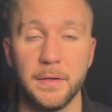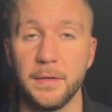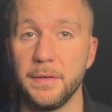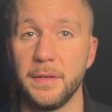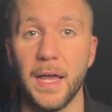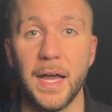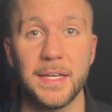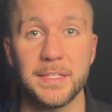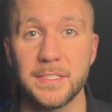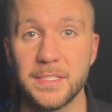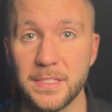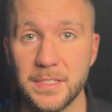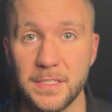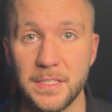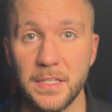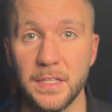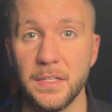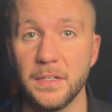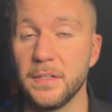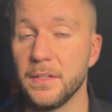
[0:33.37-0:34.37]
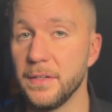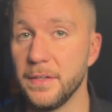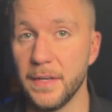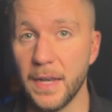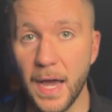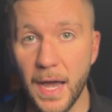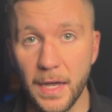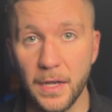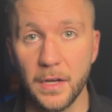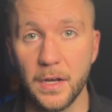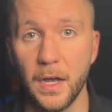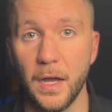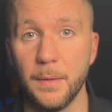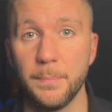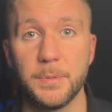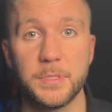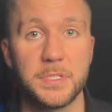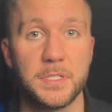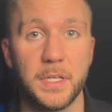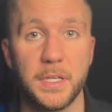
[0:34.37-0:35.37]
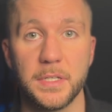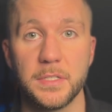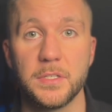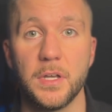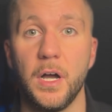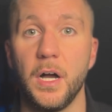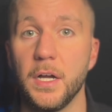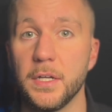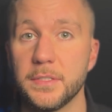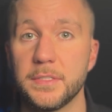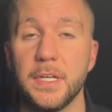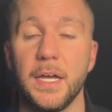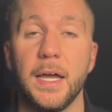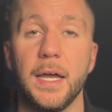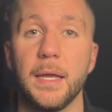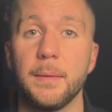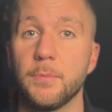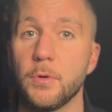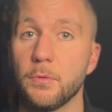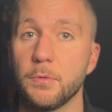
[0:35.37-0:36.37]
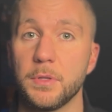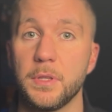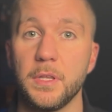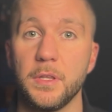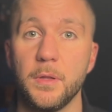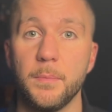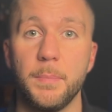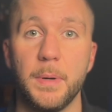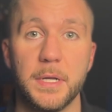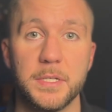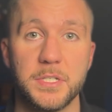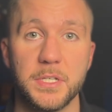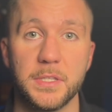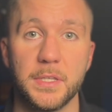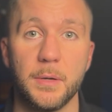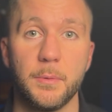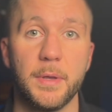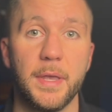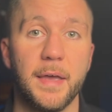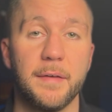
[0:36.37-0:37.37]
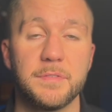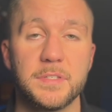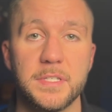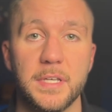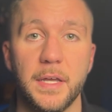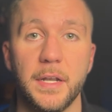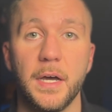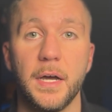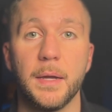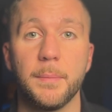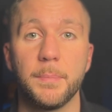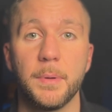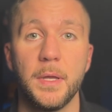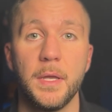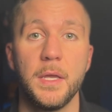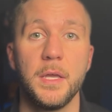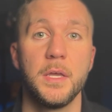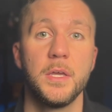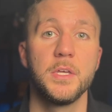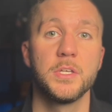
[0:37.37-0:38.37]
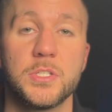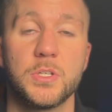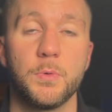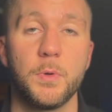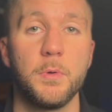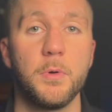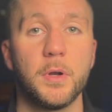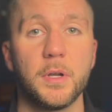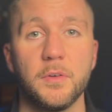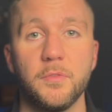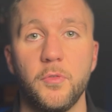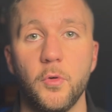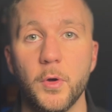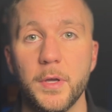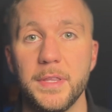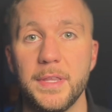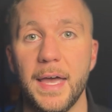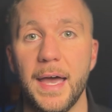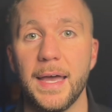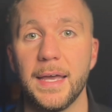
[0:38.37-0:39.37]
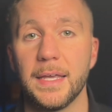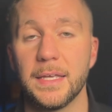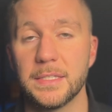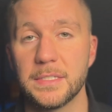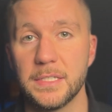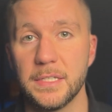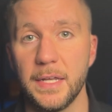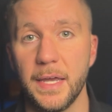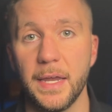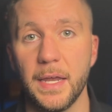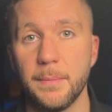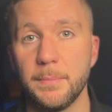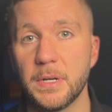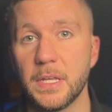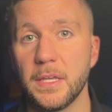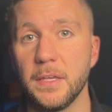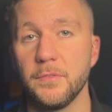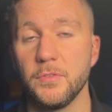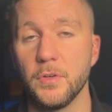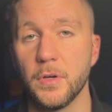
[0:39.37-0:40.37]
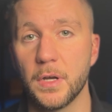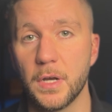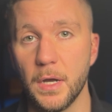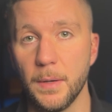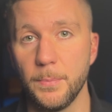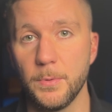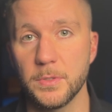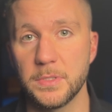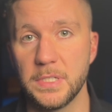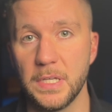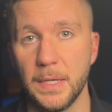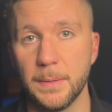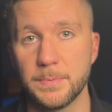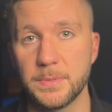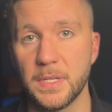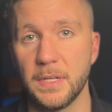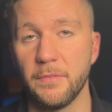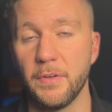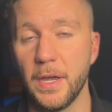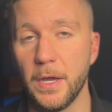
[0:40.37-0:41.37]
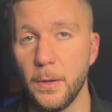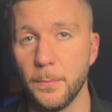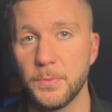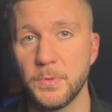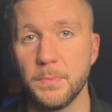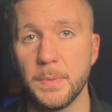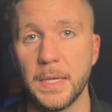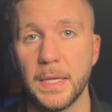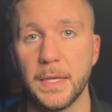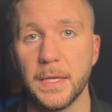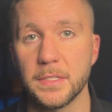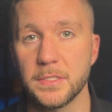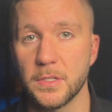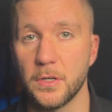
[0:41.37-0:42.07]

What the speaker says: not succeed, not accomplish things on time or within the budget that we have set up. So we want to avoid that, and today I'm going to give you a couple tips that have helped me as an